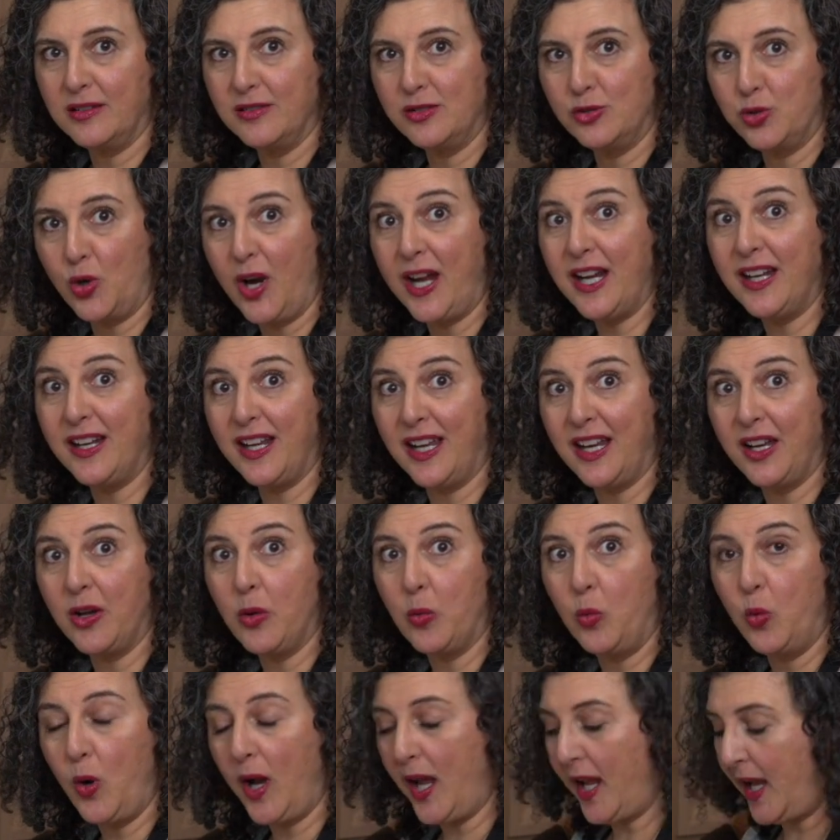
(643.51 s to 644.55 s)

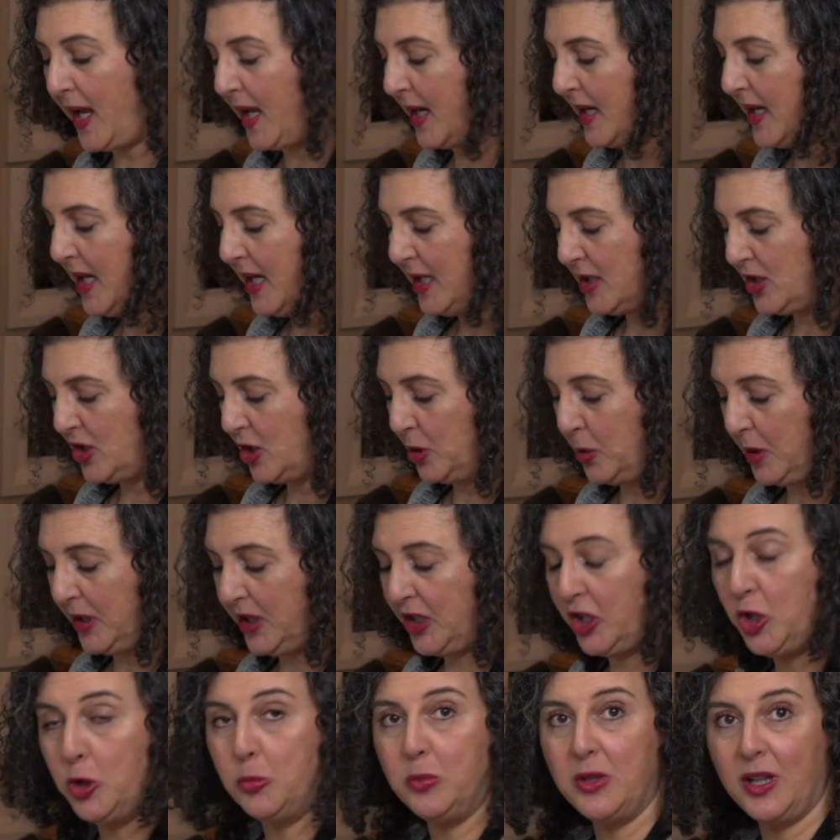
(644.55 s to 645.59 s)
draining whey to
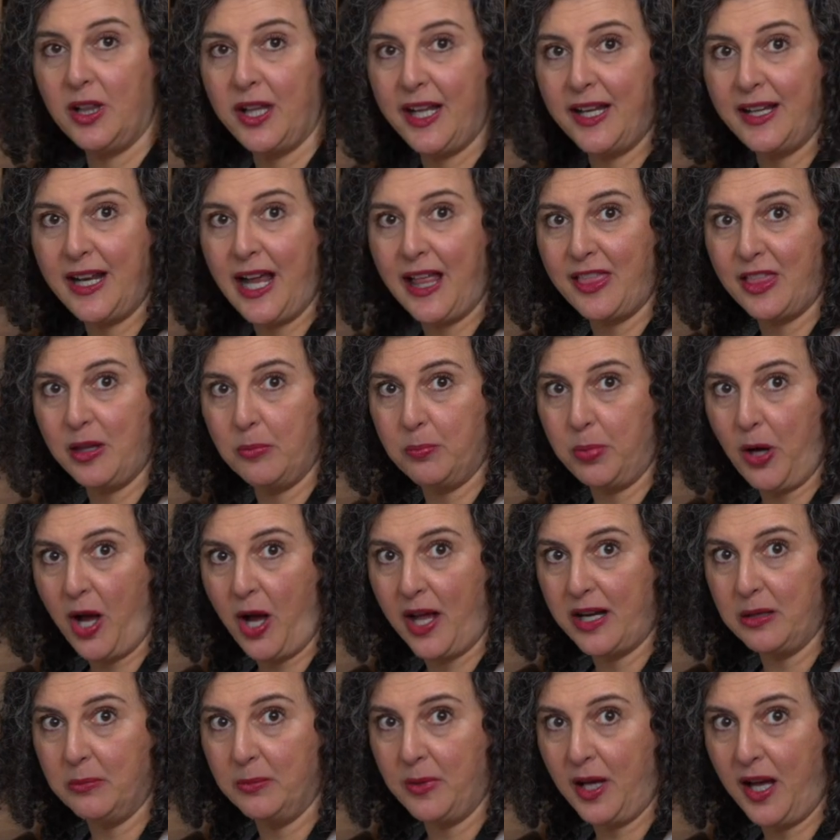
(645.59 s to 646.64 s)
accumulate at the
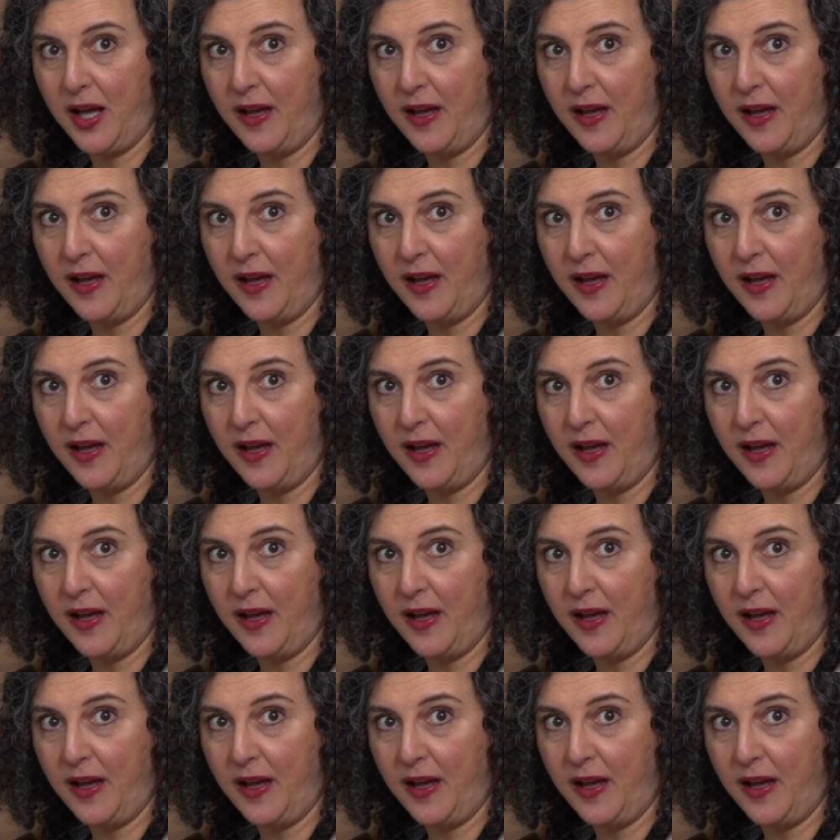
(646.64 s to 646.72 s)
bottom